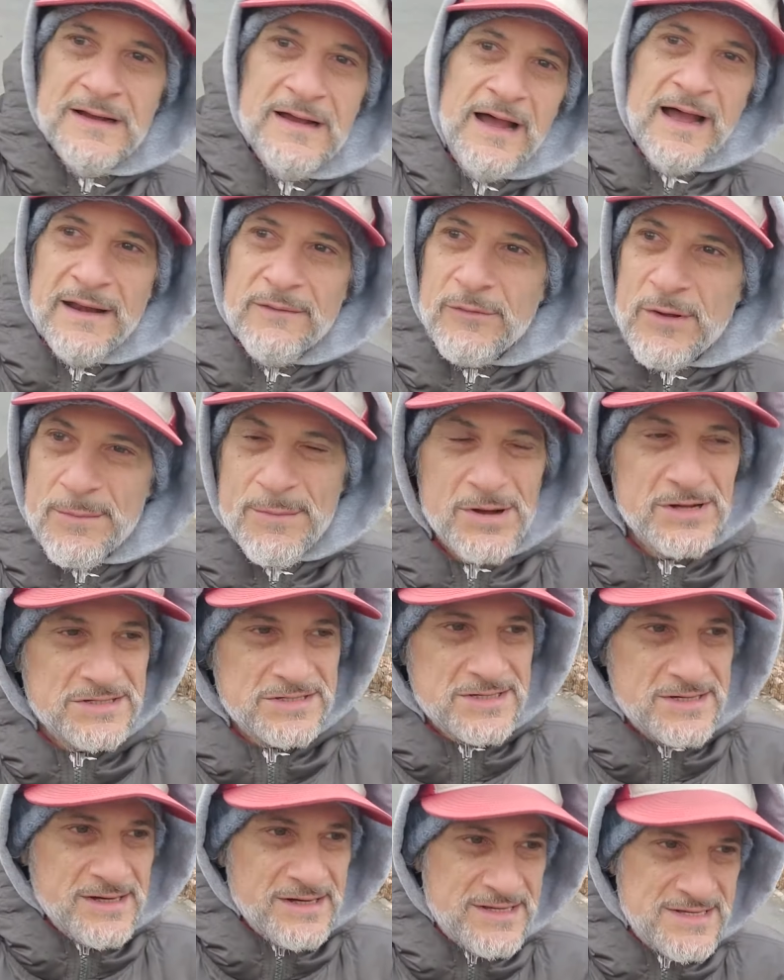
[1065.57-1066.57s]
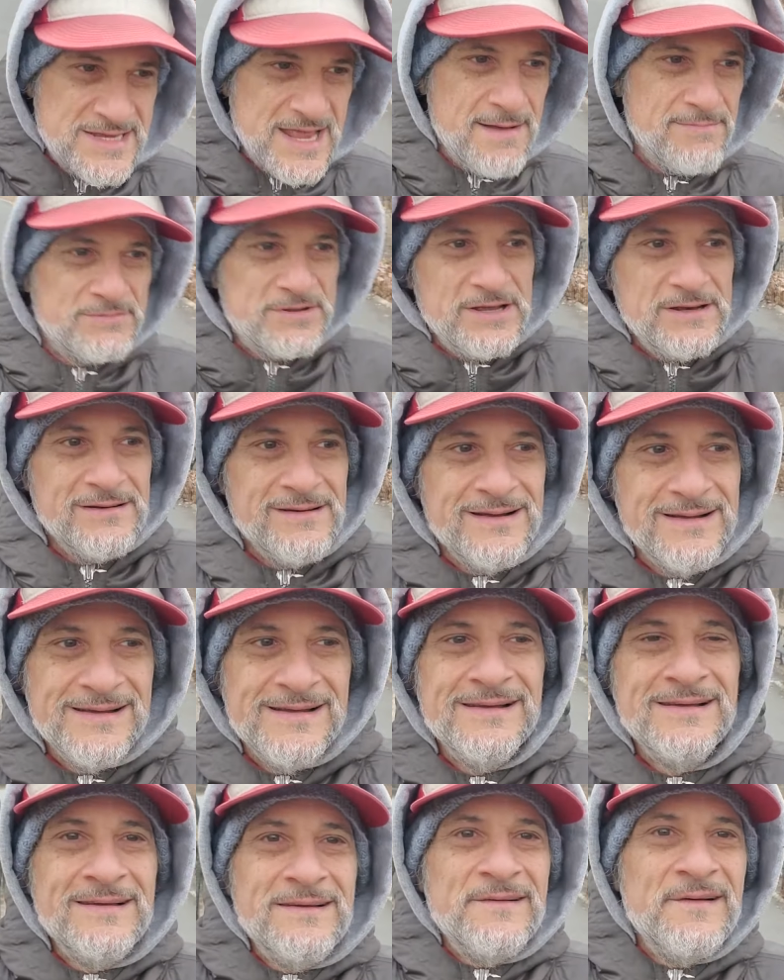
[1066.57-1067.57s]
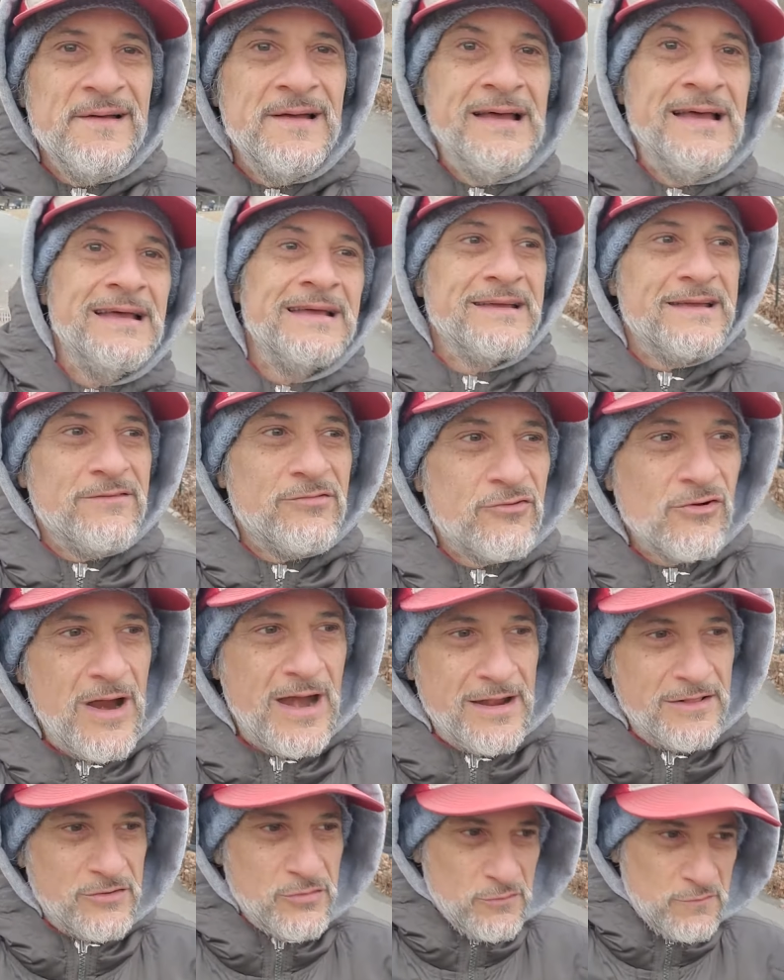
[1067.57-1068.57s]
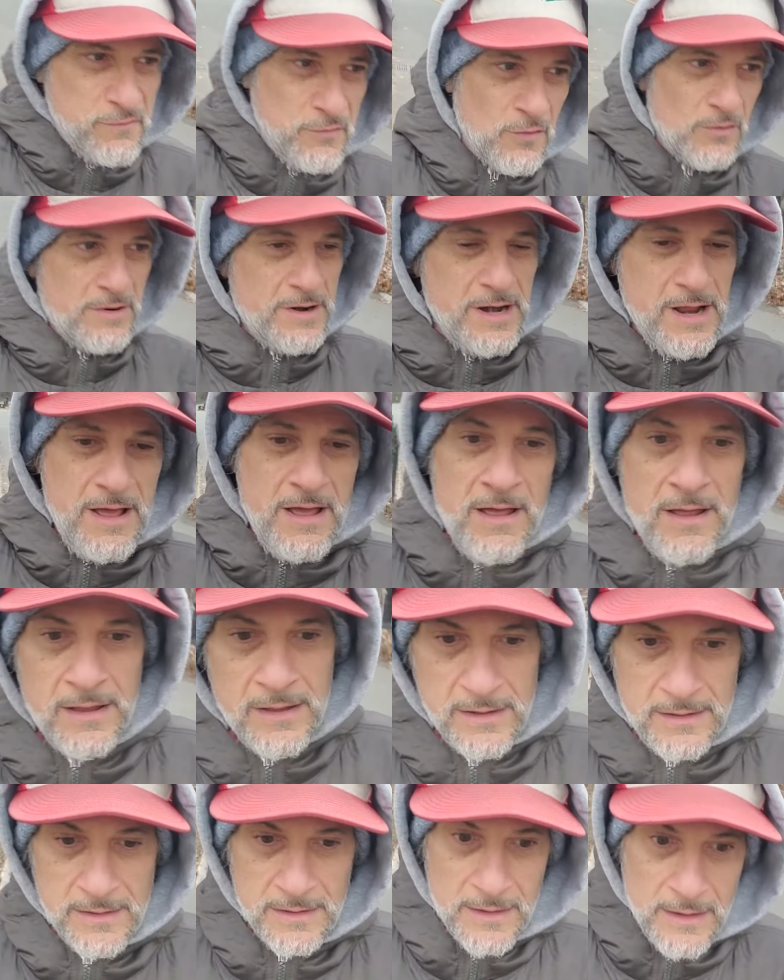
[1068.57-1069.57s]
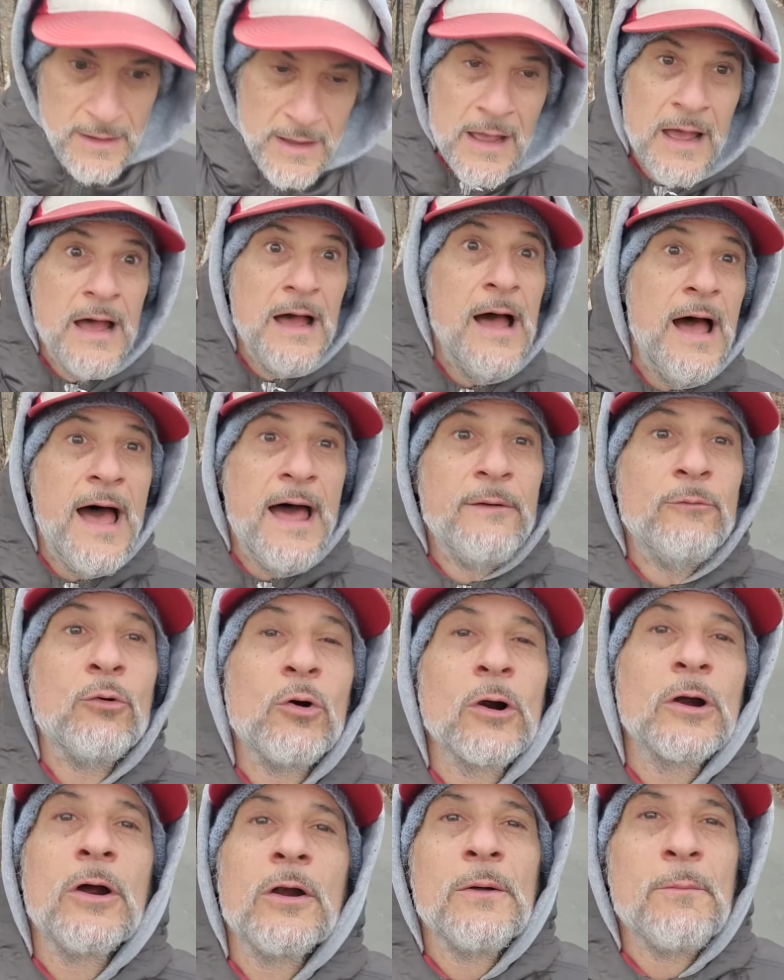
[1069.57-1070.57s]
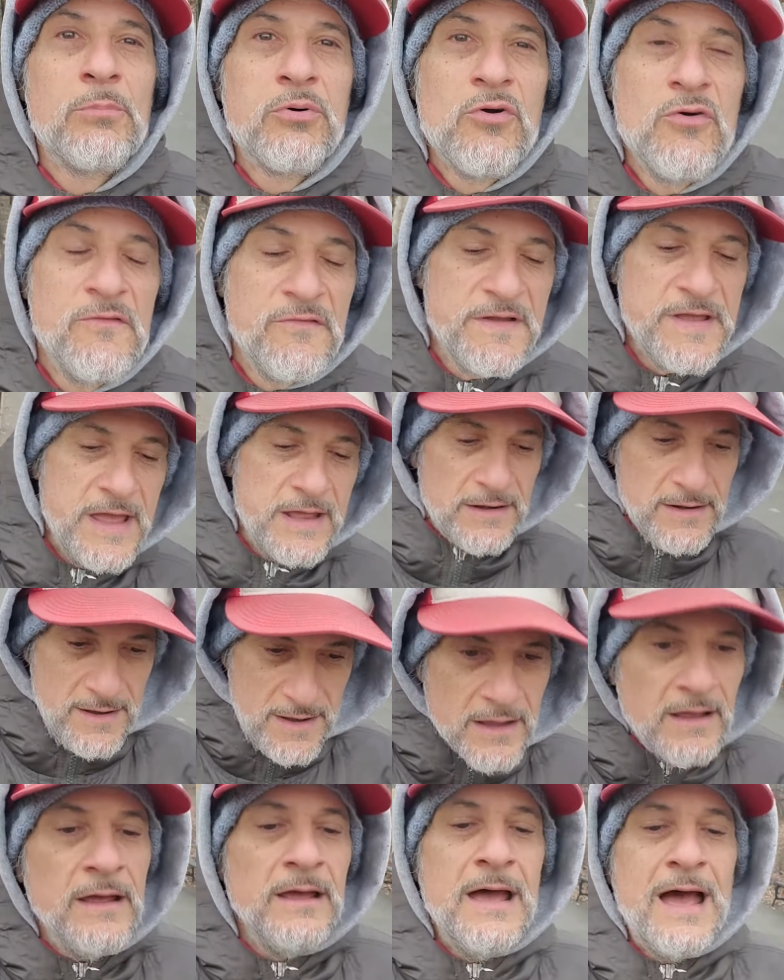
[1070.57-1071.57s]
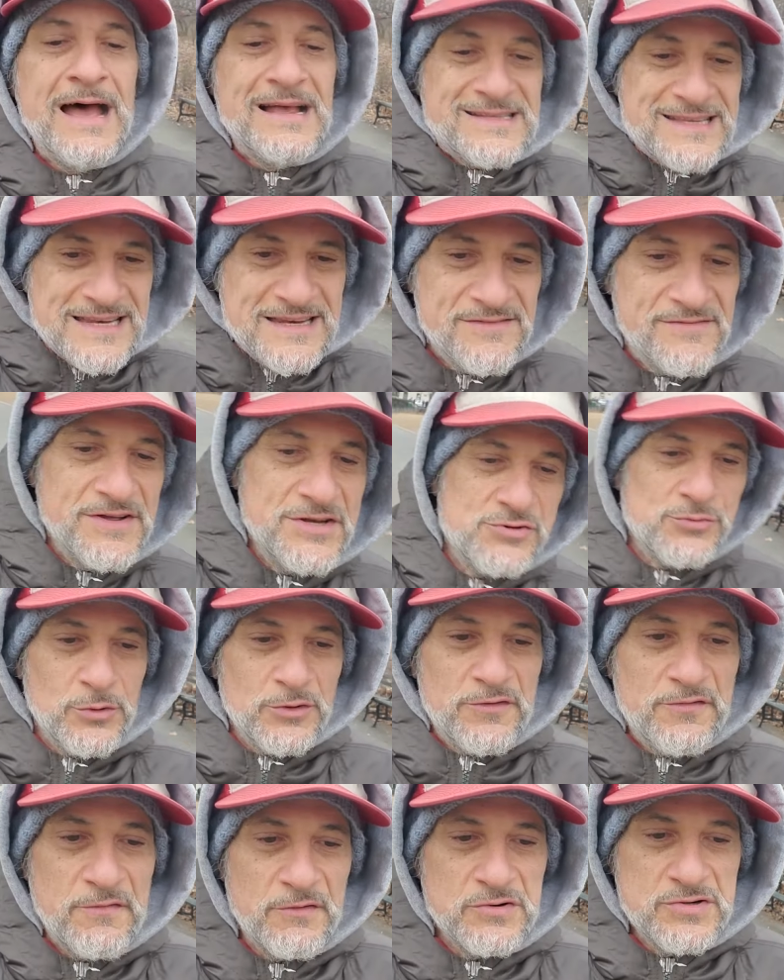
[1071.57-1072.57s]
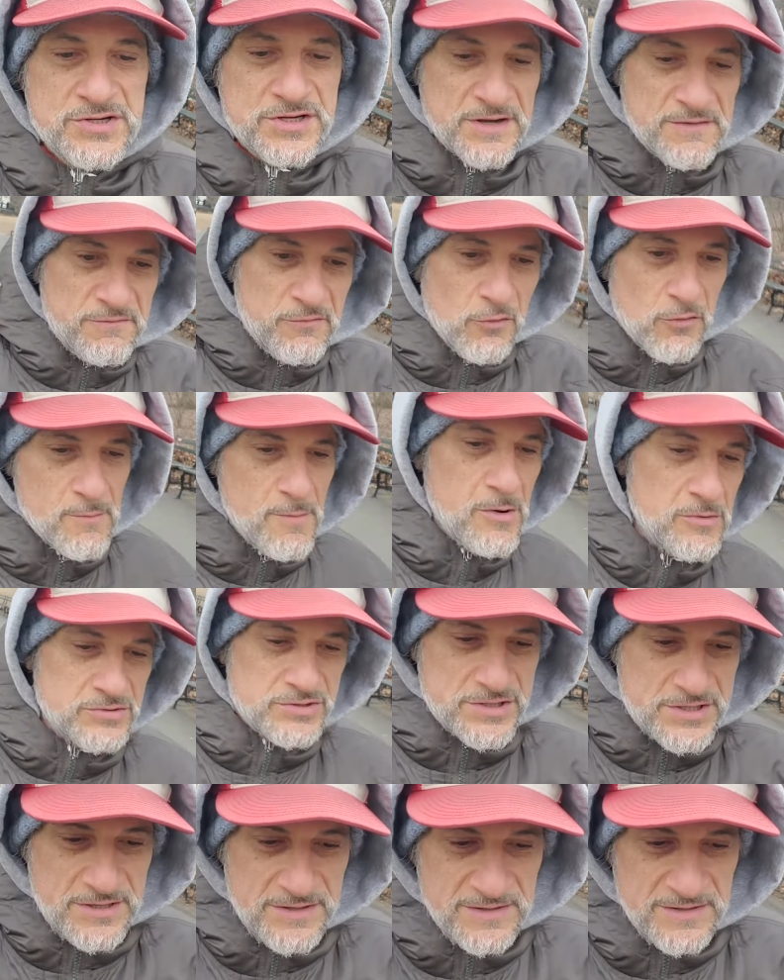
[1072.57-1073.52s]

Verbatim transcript: and we must accept it, give gratitude for it, and work on improving it as individuals first and foremost.